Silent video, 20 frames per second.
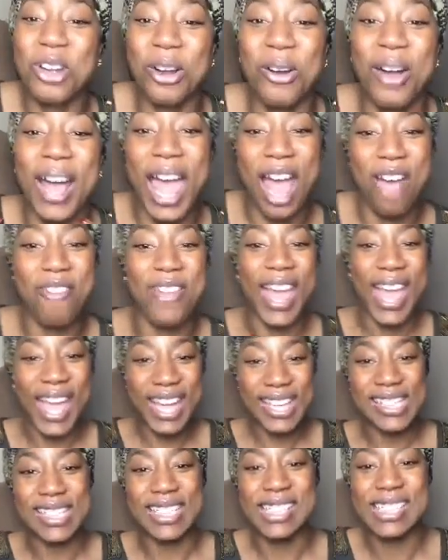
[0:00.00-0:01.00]
don't have
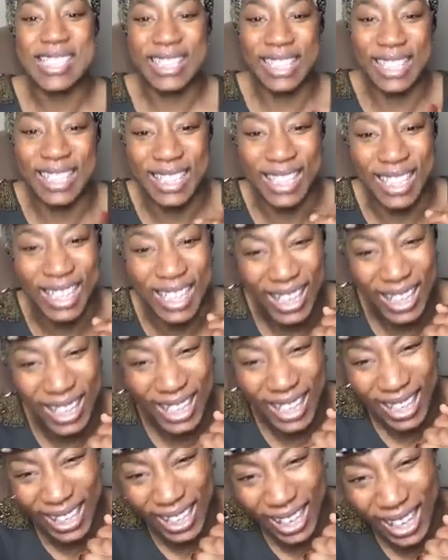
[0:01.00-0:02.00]
edges,
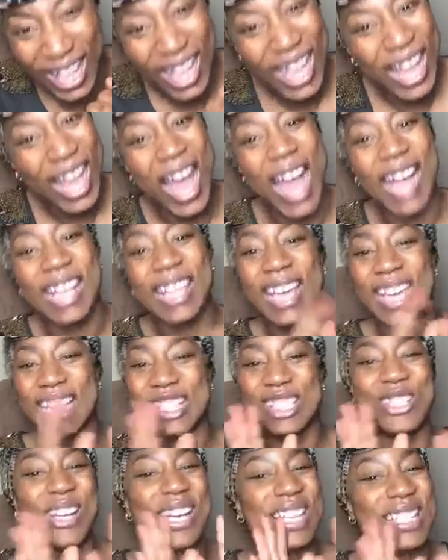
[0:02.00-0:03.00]
I
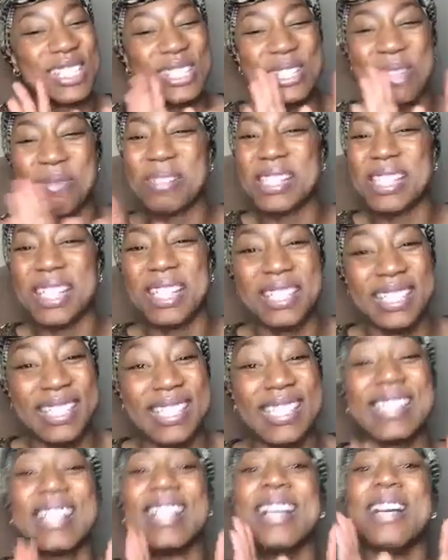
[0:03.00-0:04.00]
can't trust you. I'm
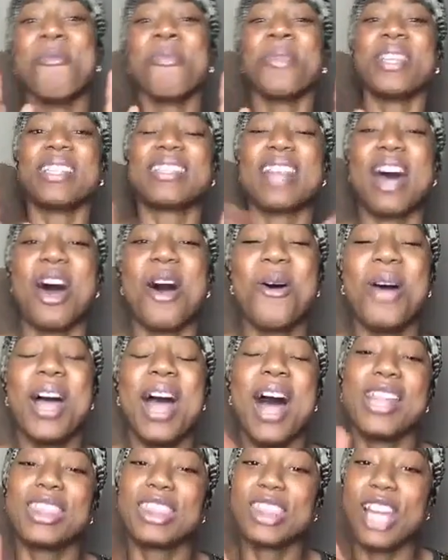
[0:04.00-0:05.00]
serious. So,
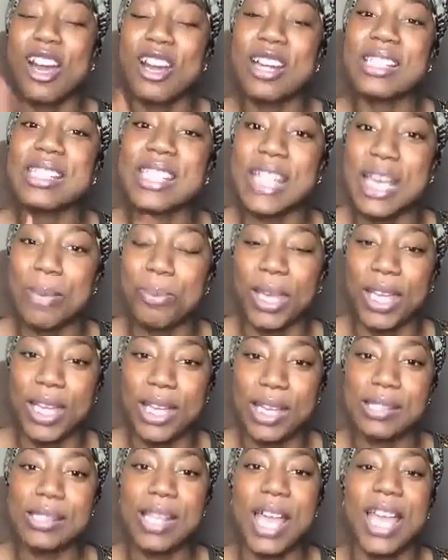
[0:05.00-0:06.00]
third tip
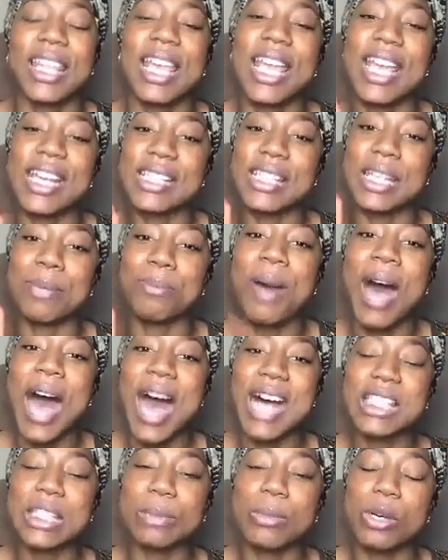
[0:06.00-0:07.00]
is, it is
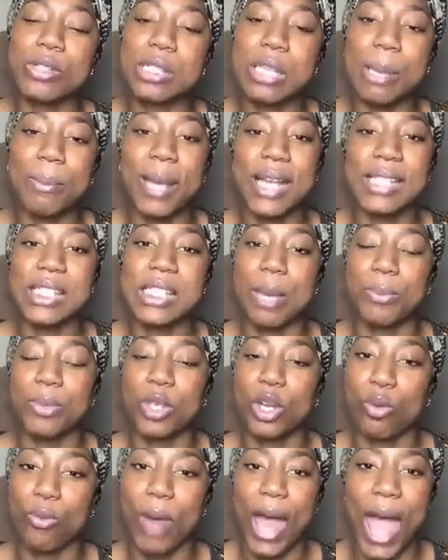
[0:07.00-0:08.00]
impossible to mess up
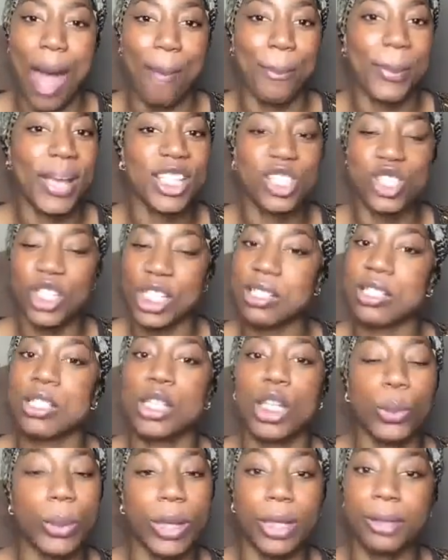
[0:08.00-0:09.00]
your wrap. Just
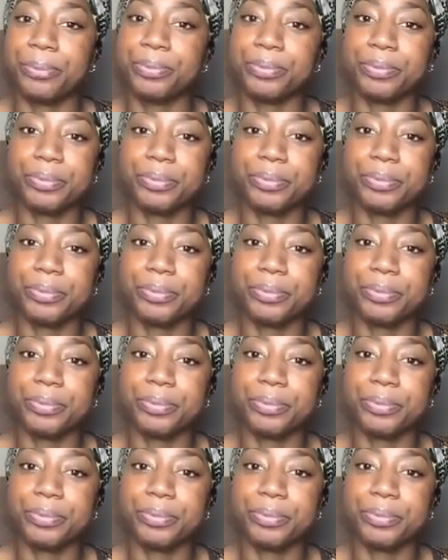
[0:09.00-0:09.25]
do it.